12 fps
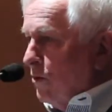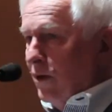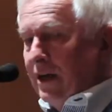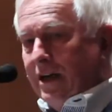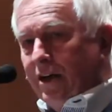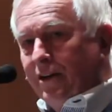of the
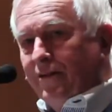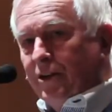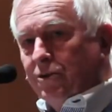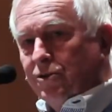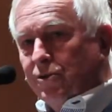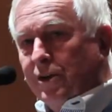way down the
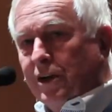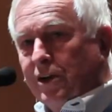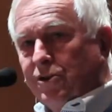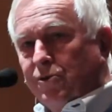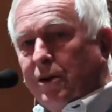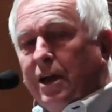video screen of
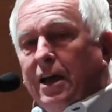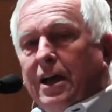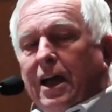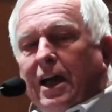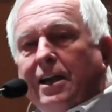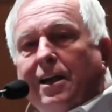history
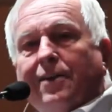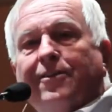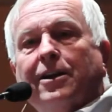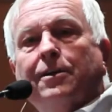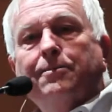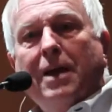and
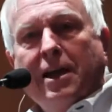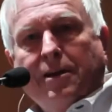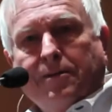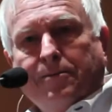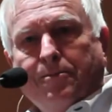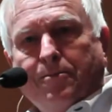elevated
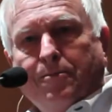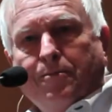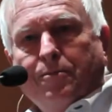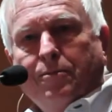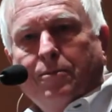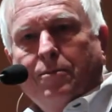man.
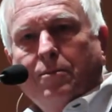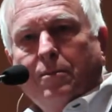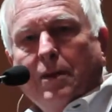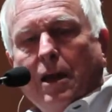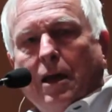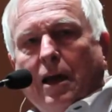
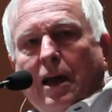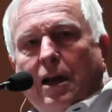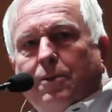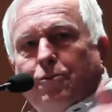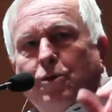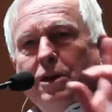
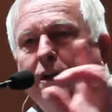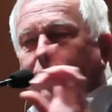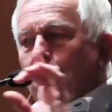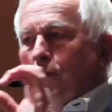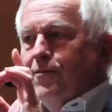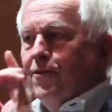And it wouldn't have
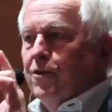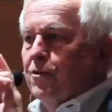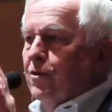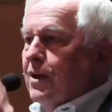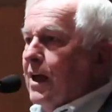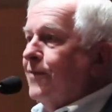gone
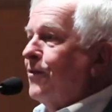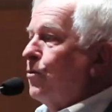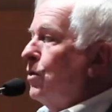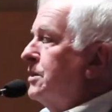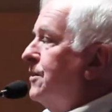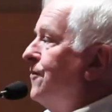further than that if it
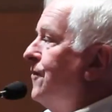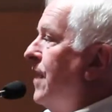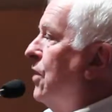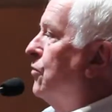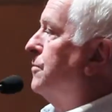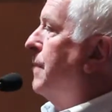wasn't
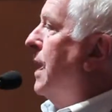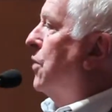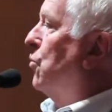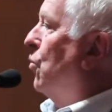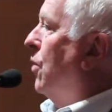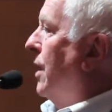followed by
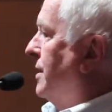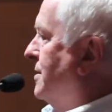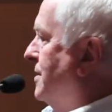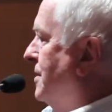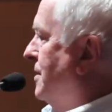what?